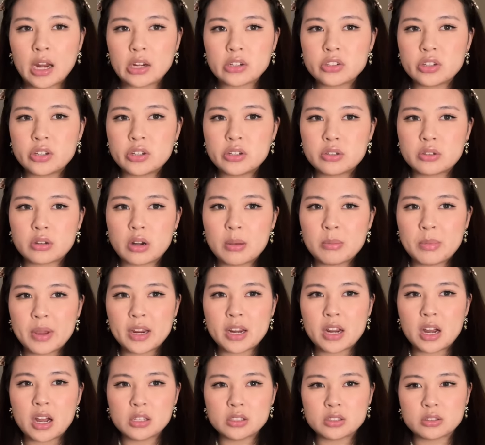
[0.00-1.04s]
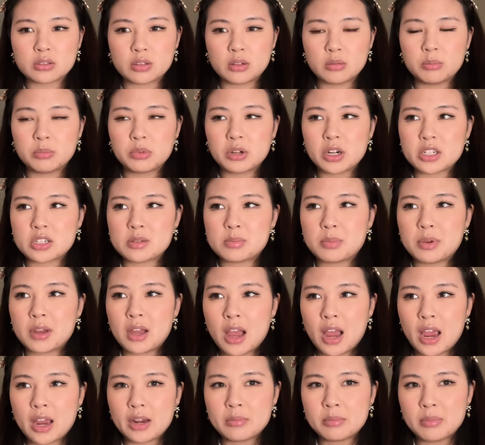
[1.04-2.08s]
actually dropped my contour brush
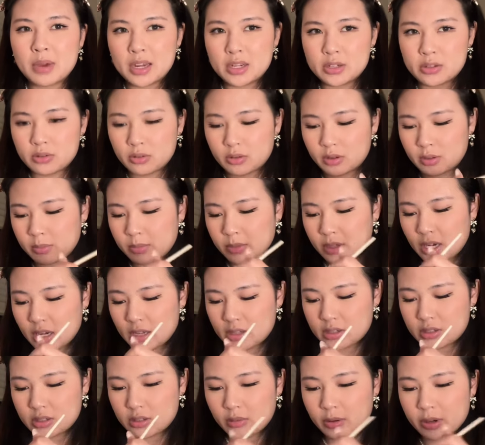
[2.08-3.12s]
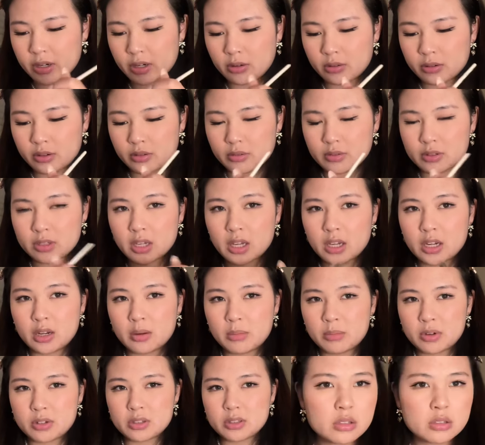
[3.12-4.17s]
behind my dorm desk, so I don't use it anymore.